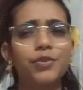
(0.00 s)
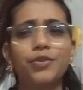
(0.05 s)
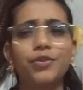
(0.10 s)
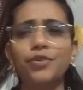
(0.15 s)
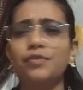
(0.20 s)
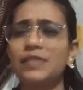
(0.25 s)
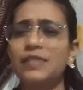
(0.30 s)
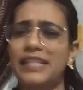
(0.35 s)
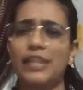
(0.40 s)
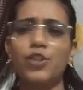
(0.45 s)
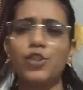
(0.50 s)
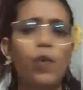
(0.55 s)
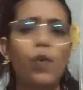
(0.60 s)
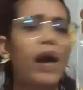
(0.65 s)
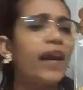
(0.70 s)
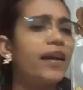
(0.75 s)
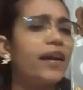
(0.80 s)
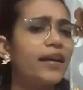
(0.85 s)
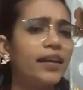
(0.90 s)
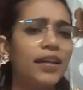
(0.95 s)

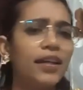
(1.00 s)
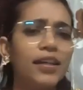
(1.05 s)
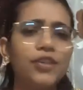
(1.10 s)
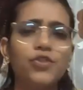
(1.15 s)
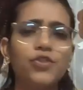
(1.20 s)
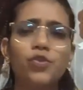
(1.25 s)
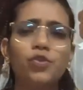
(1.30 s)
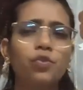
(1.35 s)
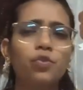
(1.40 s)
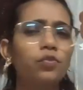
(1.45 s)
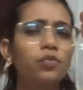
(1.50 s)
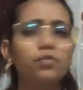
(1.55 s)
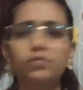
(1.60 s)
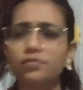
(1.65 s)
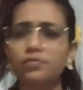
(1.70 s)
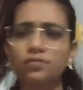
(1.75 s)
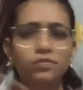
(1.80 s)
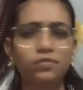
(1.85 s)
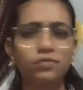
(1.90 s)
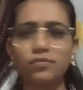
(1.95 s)
sexualities to
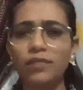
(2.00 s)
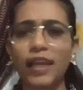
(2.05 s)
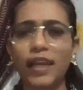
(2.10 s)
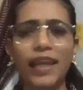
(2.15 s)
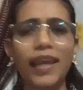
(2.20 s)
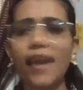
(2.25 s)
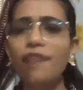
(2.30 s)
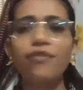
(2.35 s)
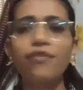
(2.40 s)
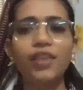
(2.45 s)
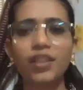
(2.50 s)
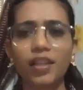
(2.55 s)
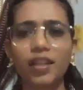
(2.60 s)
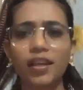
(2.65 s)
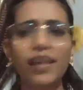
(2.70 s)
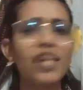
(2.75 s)
like everything.